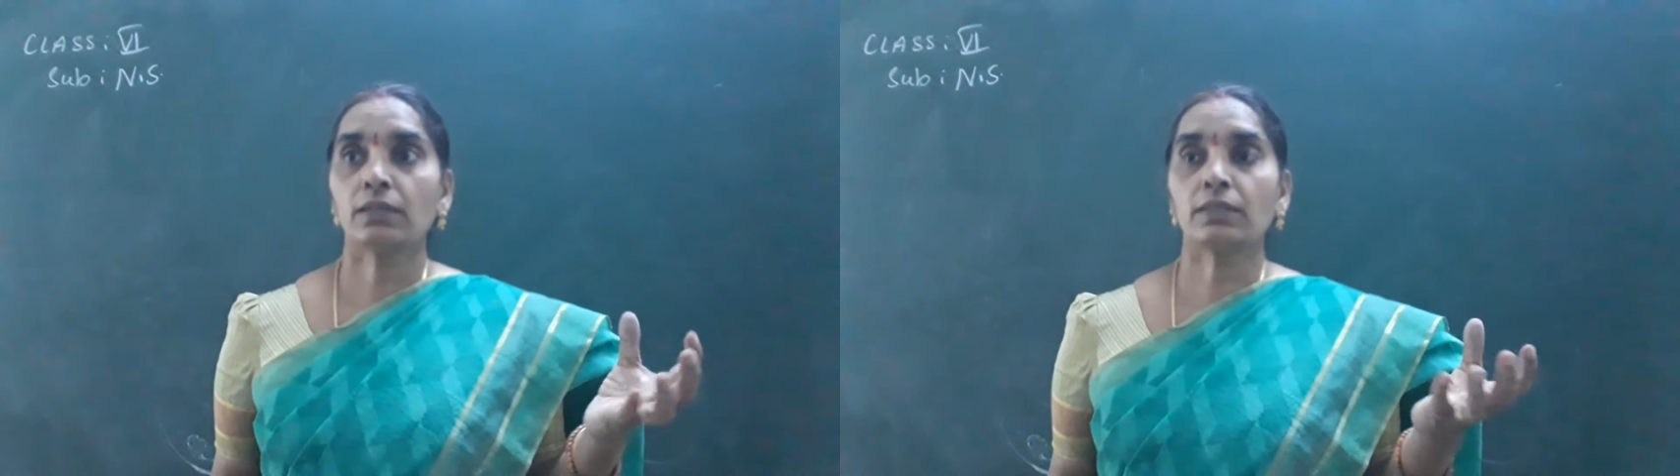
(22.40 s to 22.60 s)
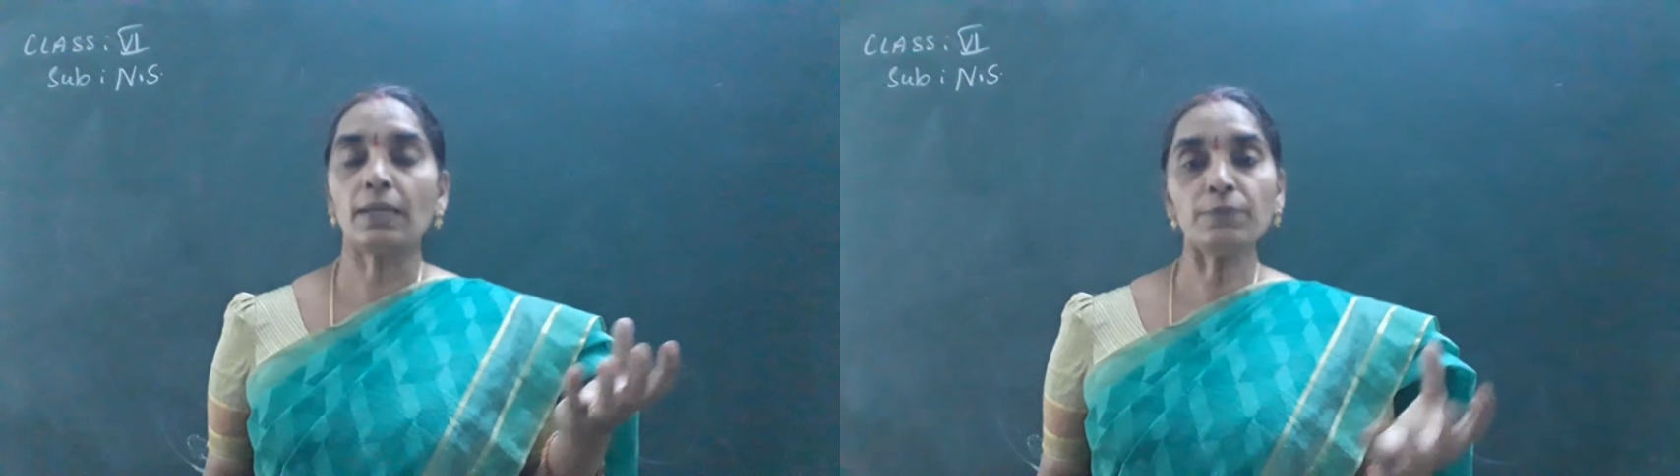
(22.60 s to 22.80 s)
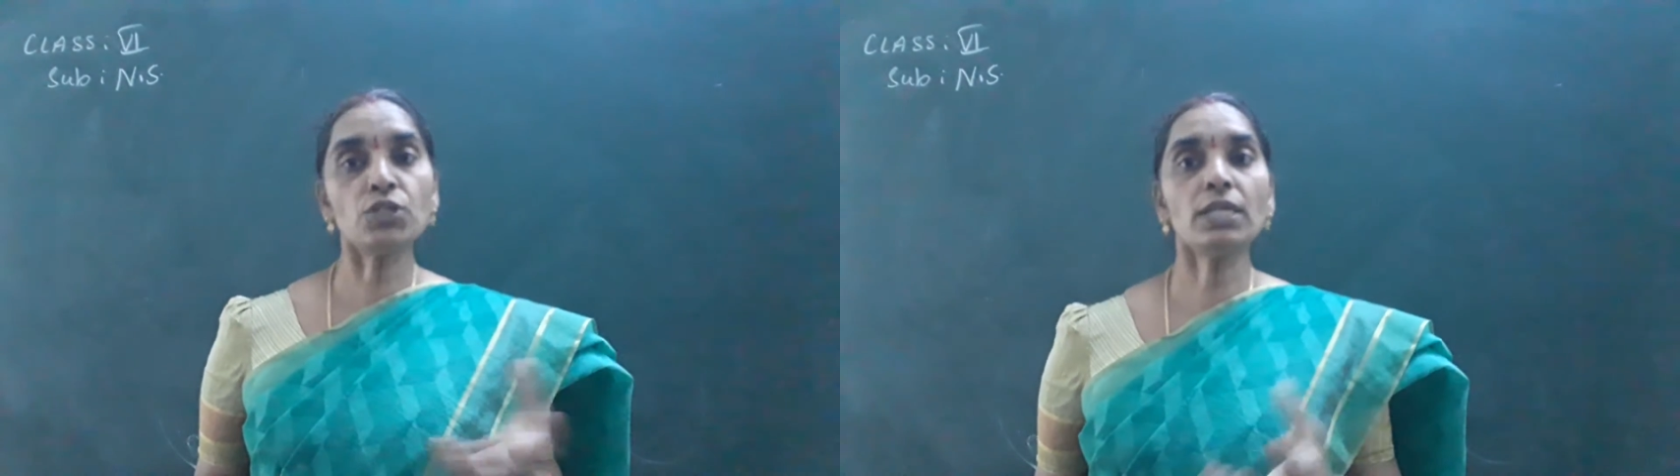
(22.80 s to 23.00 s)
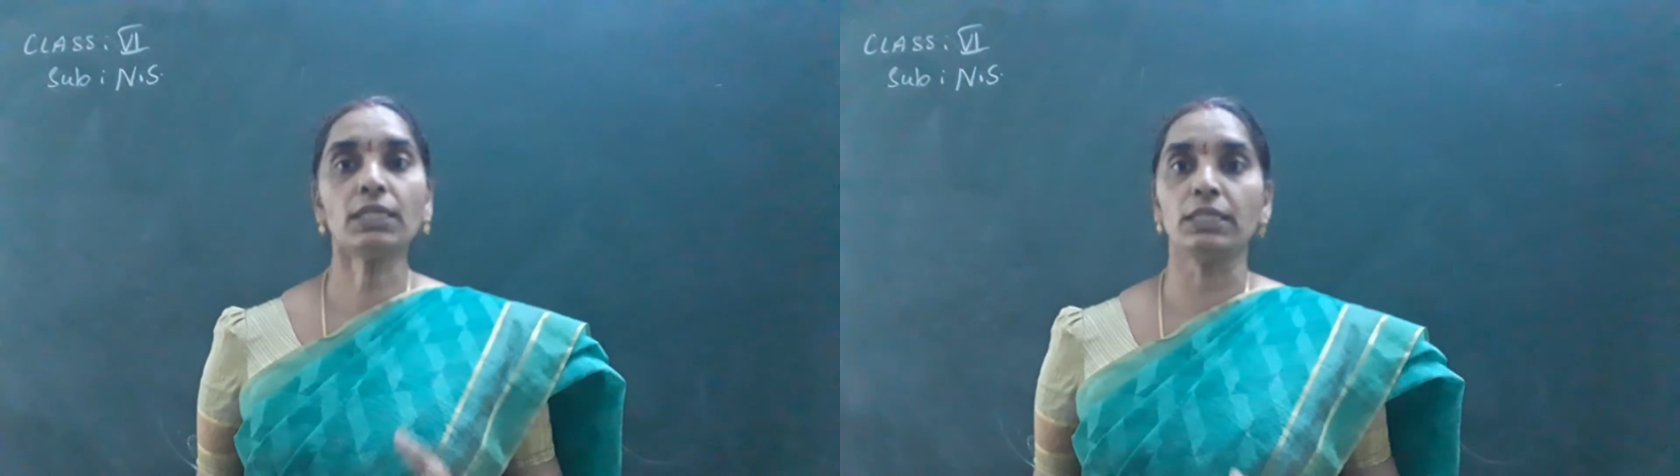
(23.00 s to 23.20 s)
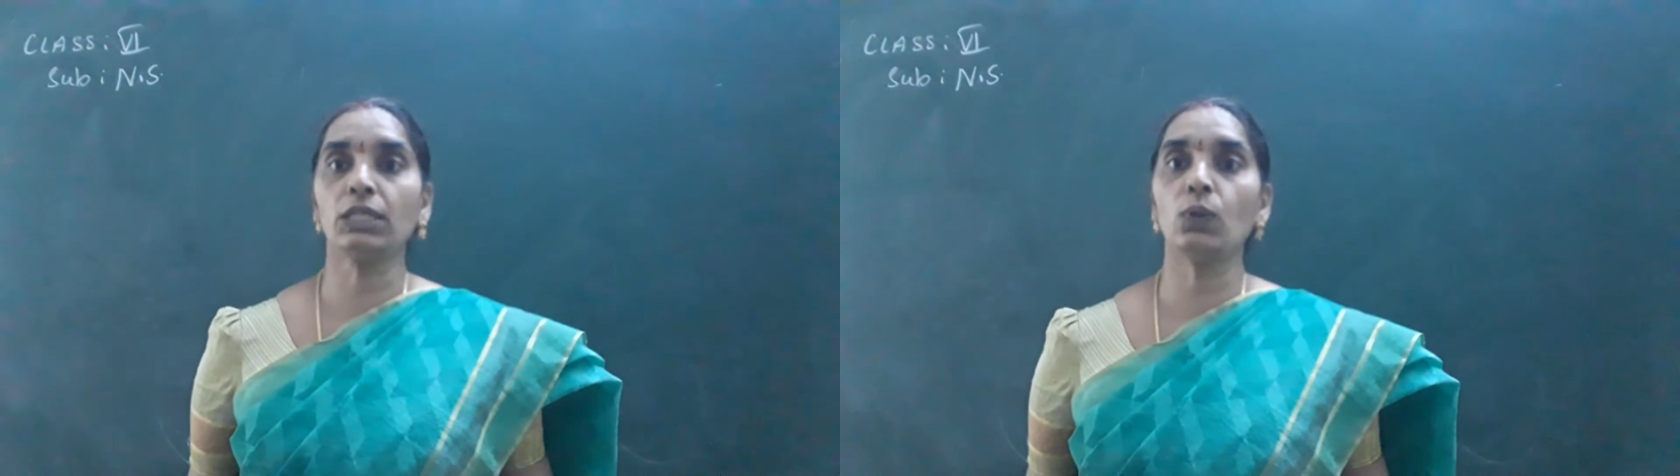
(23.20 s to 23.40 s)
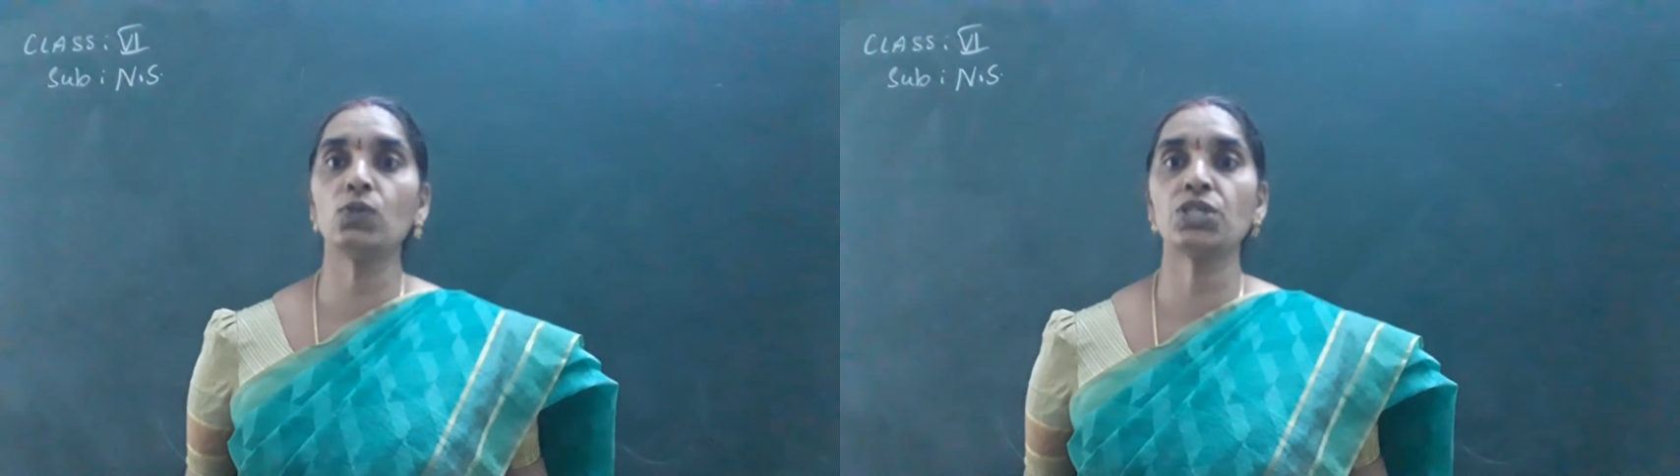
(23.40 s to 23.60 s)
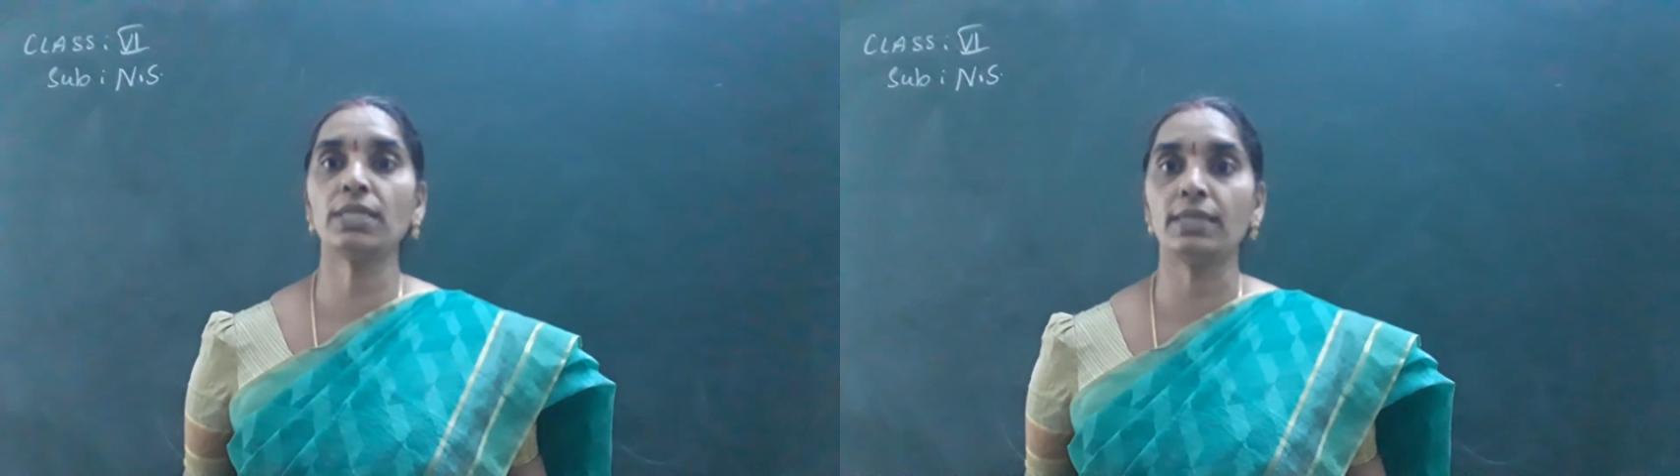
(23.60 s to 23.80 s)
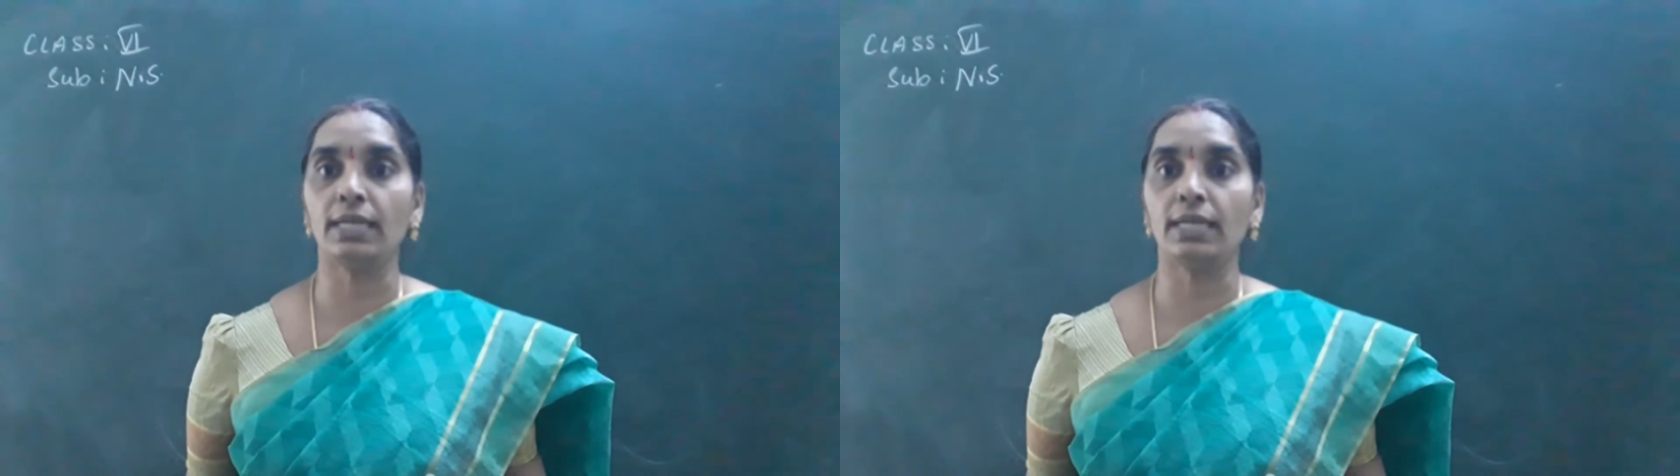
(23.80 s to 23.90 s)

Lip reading: come to a conclusion